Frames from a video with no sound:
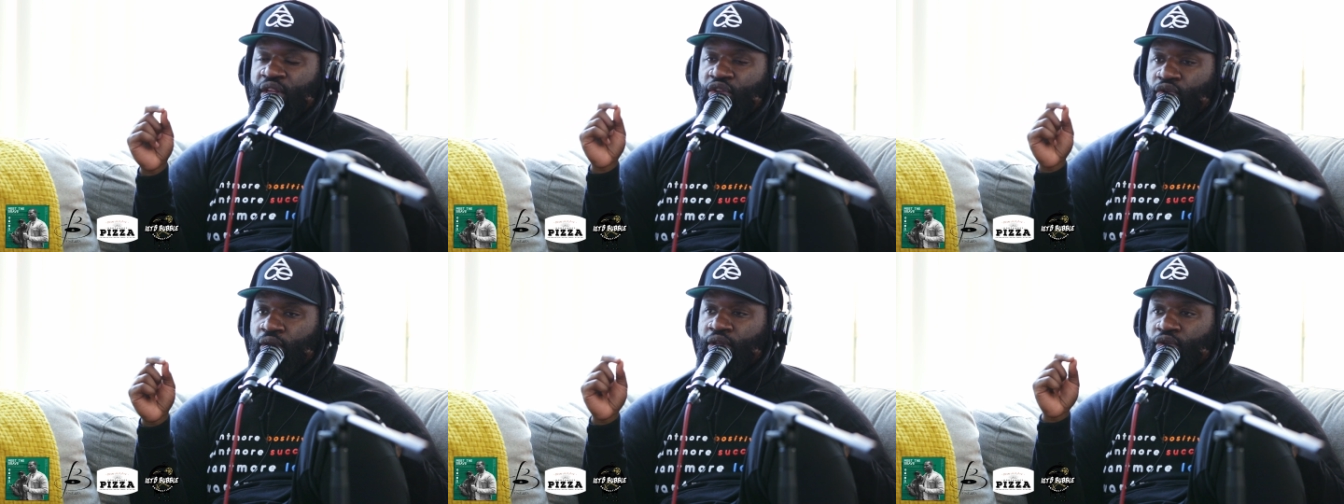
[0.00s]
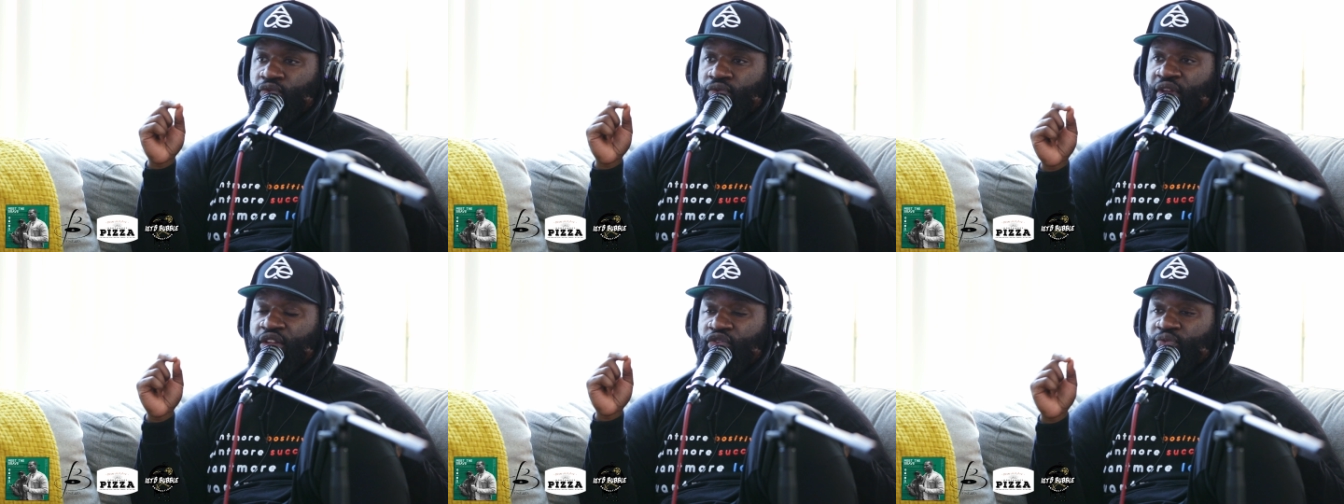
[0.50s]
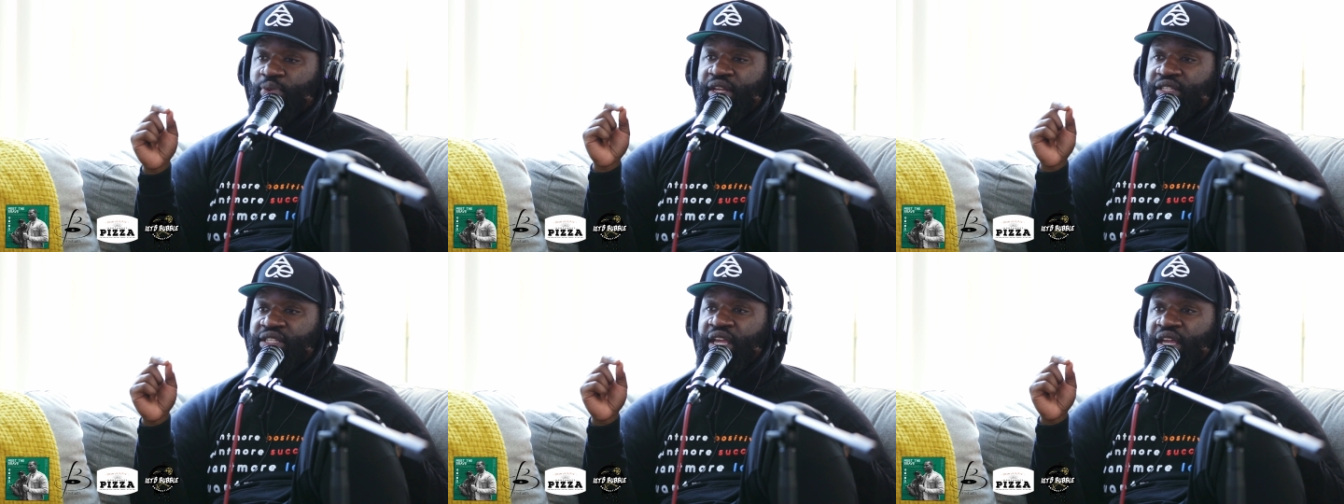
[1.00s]
and you've
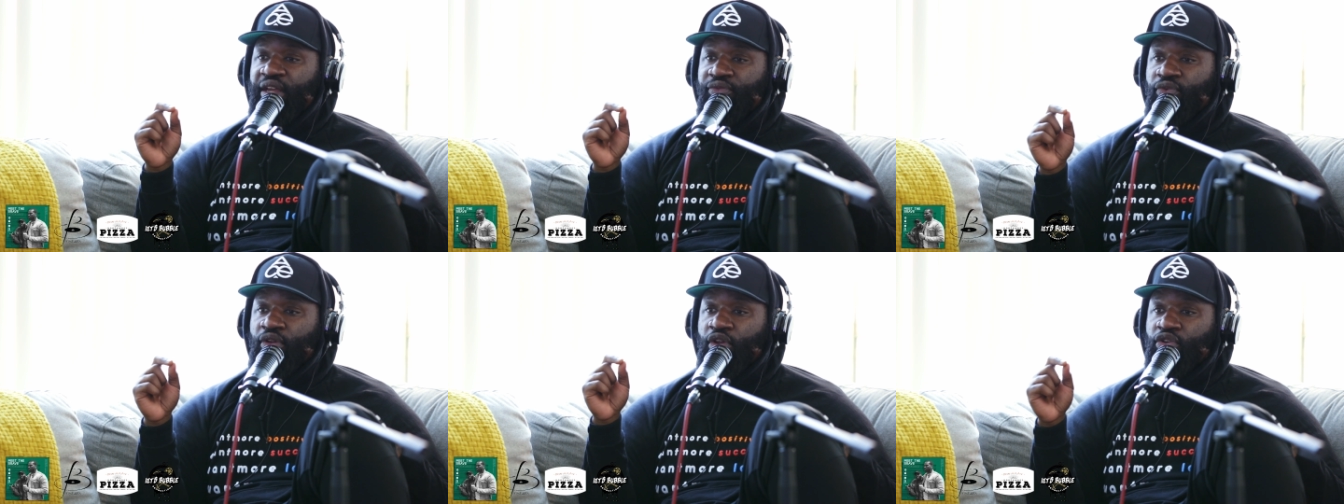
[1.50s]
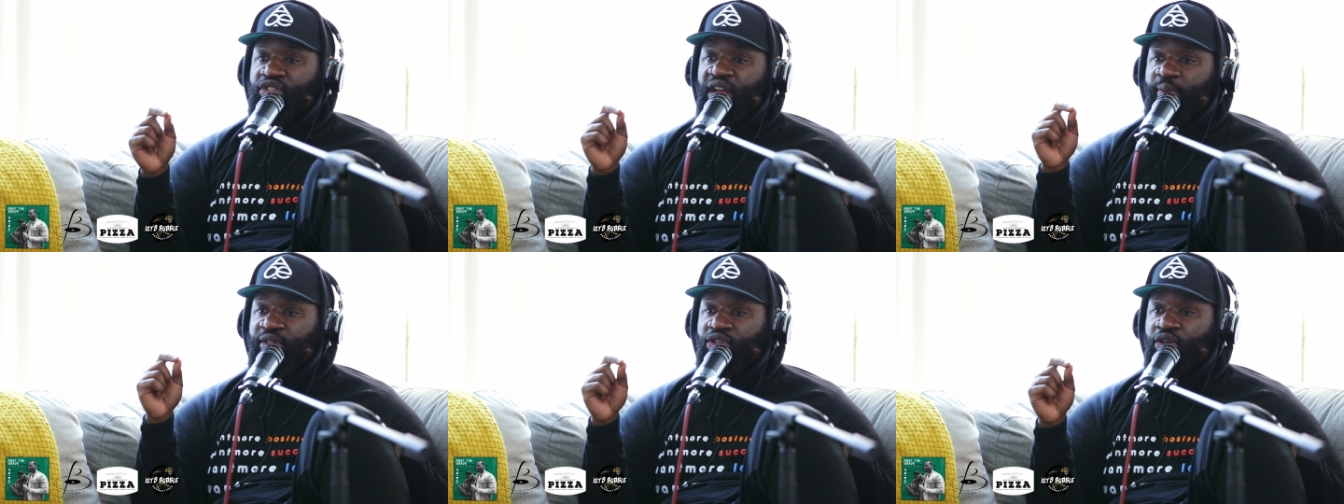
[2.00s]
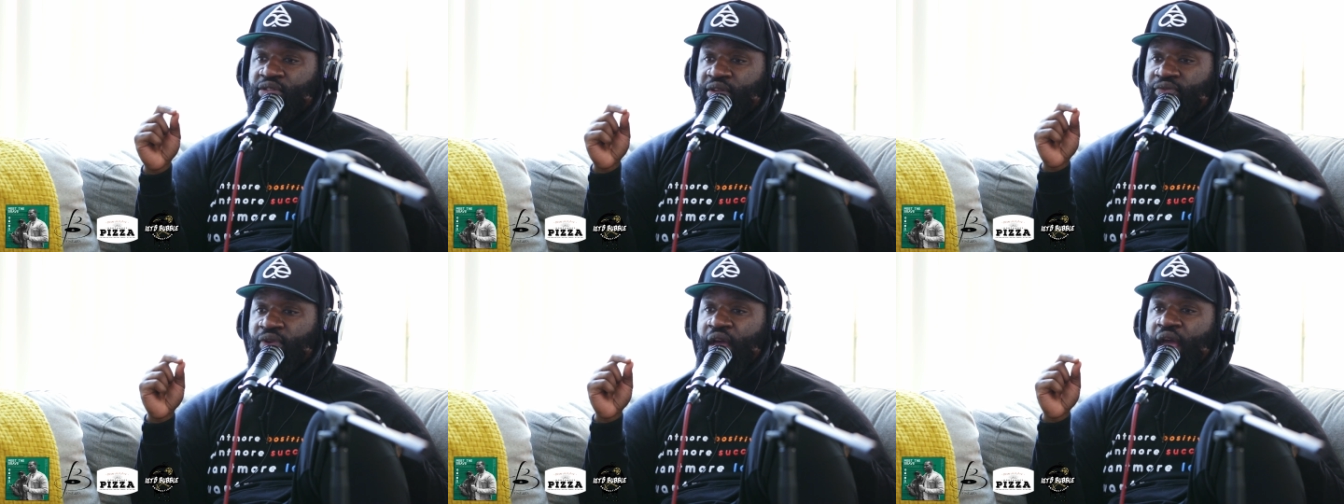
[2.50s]
been saying it for a long time in terms
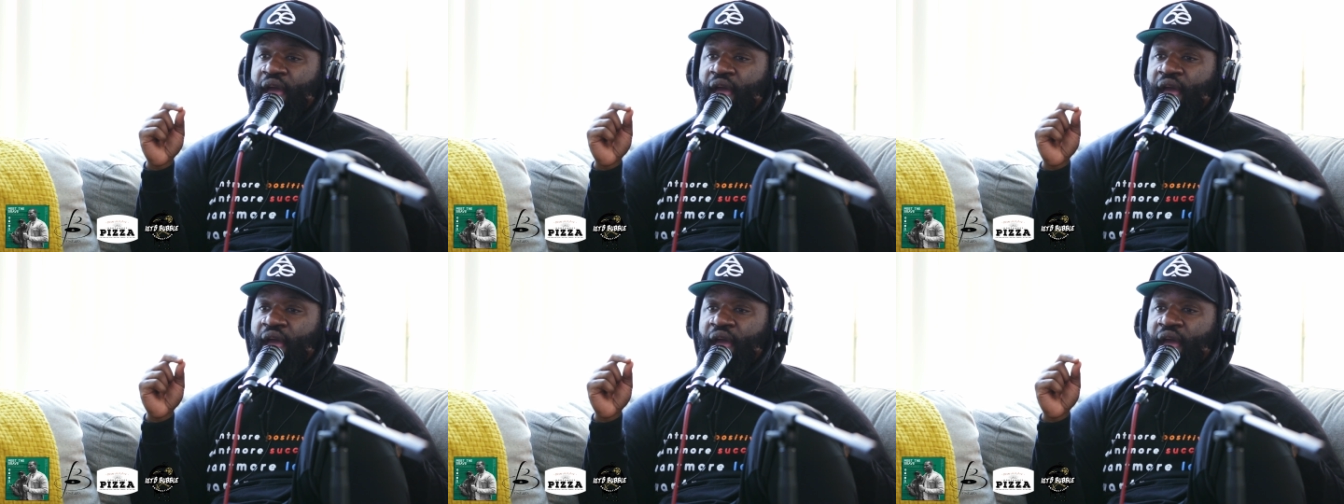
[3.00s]
of